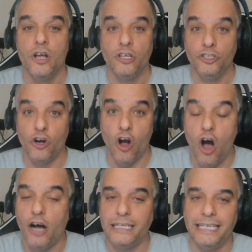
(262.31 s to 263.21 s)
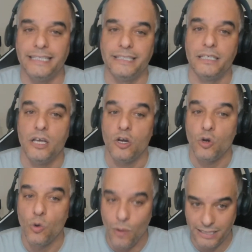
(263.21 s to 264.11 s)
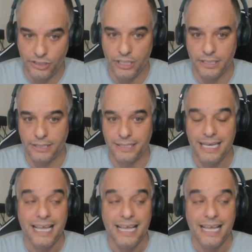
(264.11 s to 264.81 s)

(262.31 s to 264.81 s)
your audience questions.